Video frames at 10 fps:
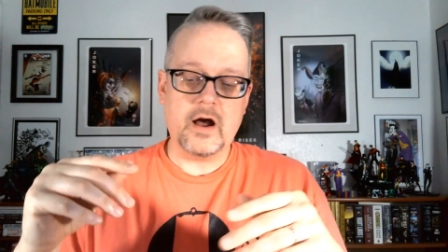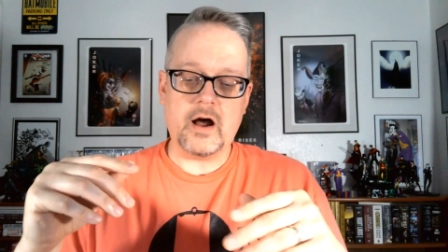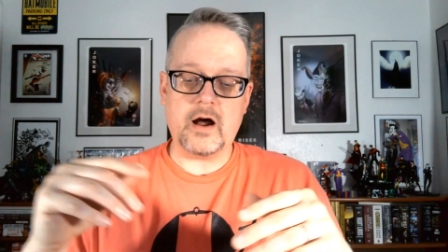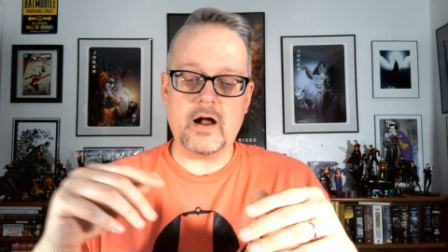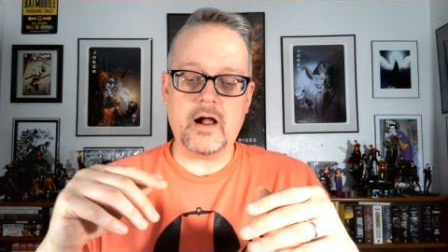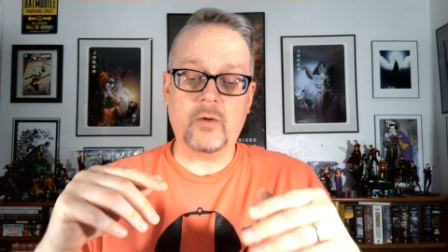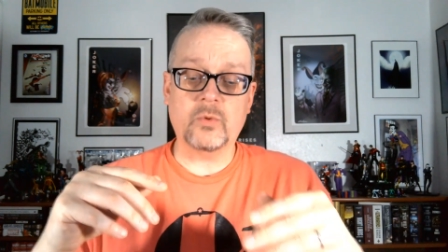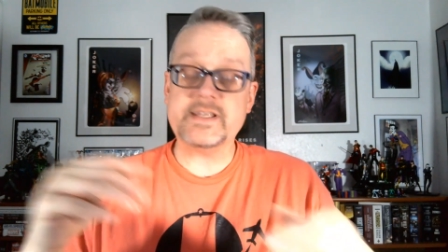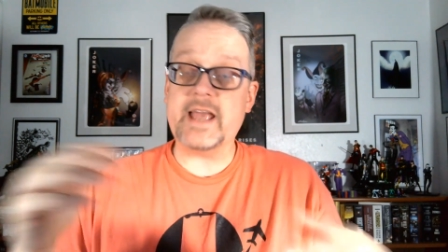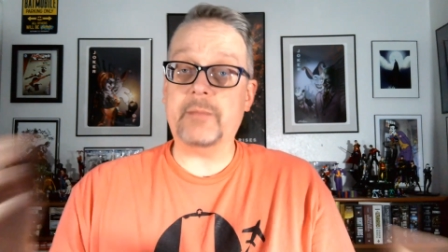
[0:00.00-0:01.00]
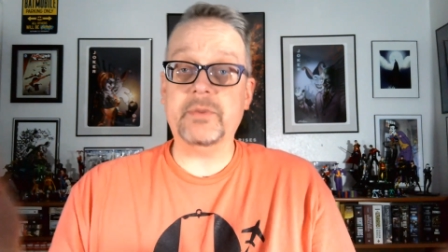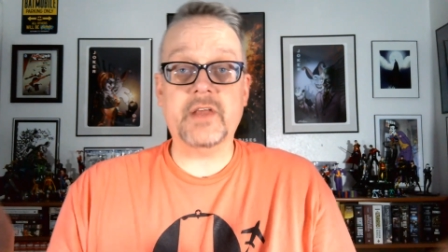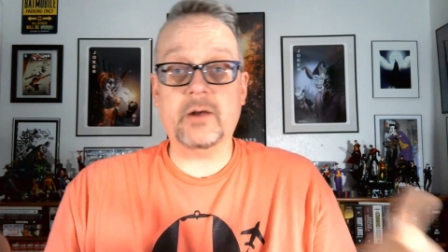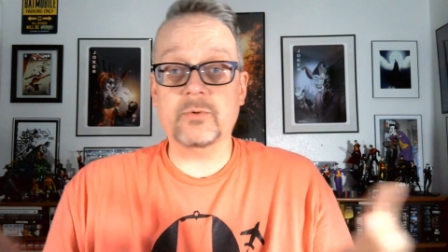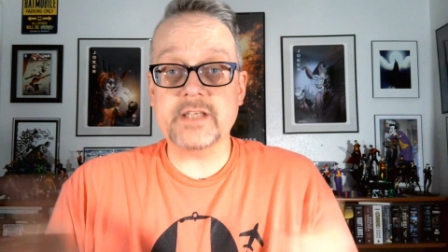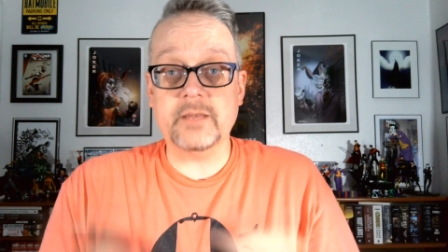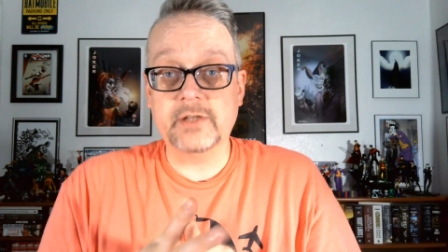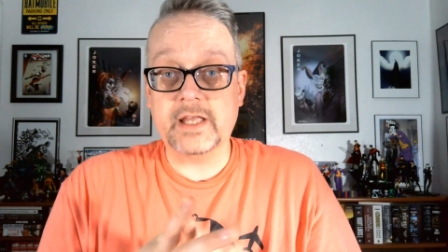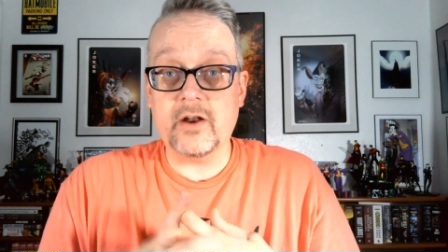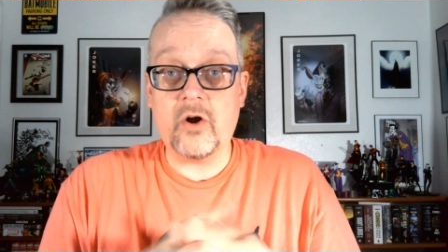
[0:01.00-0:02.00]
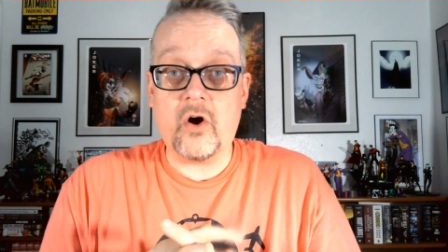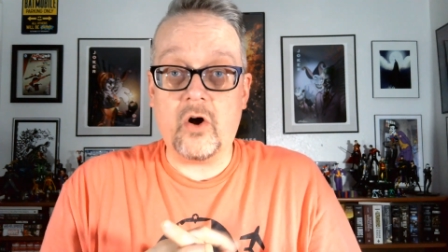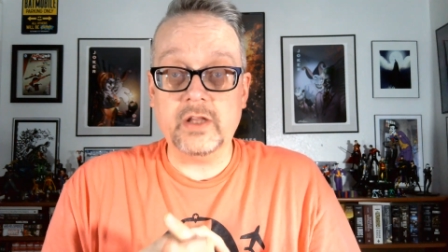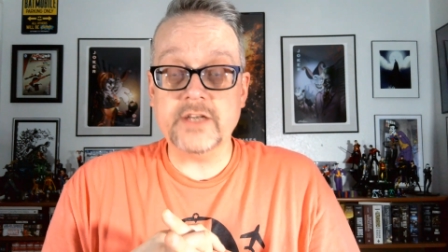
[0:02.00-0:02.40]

Uh, was happy that I was able to get all